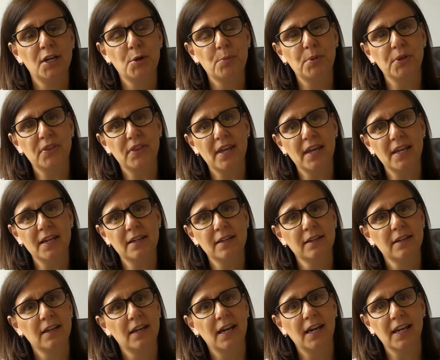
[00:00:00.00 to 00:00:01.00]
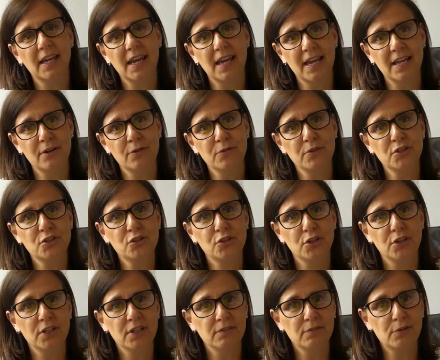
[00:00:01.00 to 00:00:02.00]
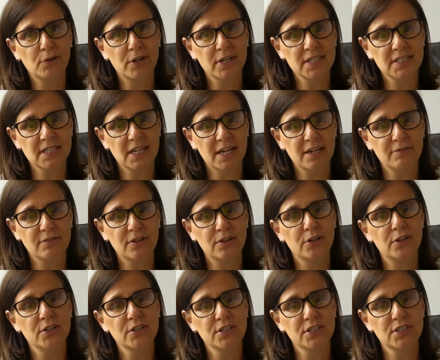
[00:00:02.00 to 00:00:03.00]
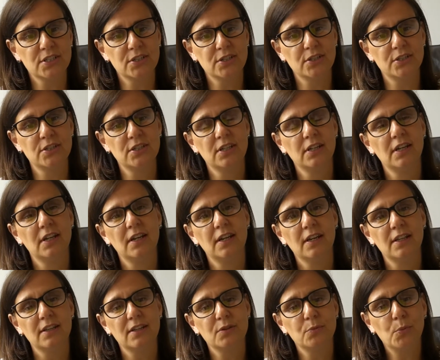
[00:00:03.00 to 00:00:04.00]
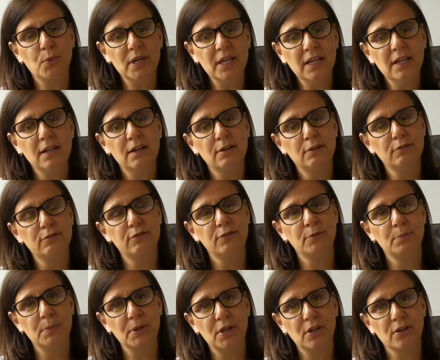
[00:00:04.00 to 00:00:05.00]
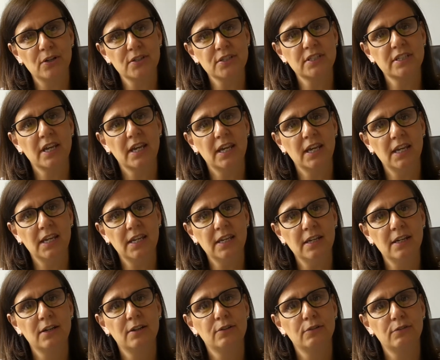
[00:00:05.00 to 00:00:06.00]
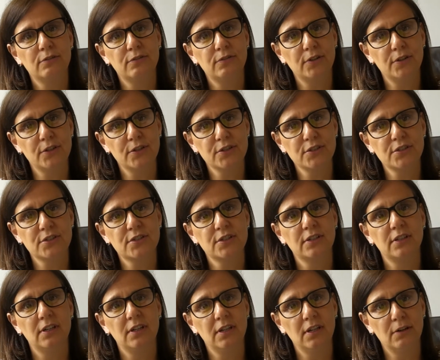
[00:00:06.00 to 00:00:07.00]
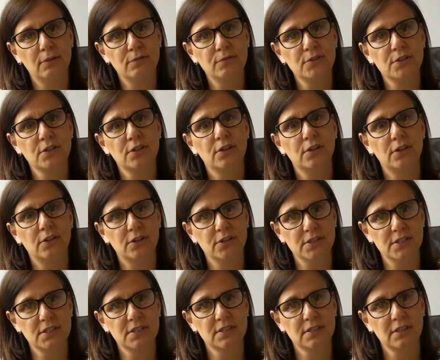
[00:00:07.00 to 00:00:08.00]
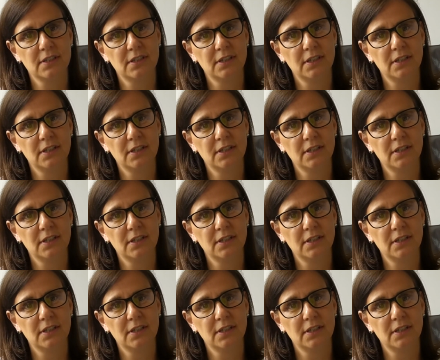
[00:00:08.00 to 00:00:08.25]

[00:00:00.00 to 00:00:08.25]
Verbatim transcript: But then again, on this journey of grace, I've understood that we love because He first loved us.